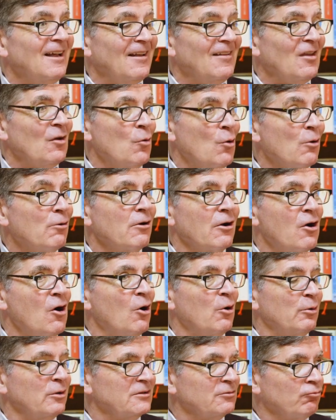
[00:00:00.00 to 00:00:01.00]
And the
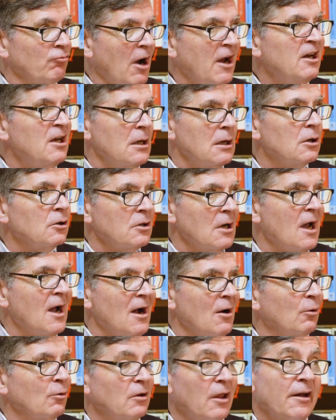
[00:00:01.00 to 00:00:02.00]
origo is right here
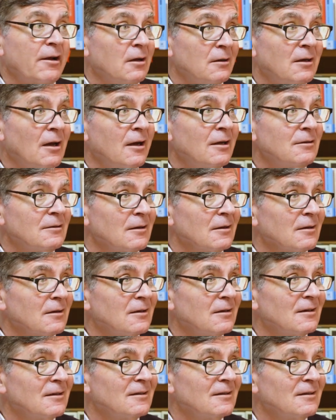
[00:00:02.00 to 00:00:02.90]
now, like a deictic.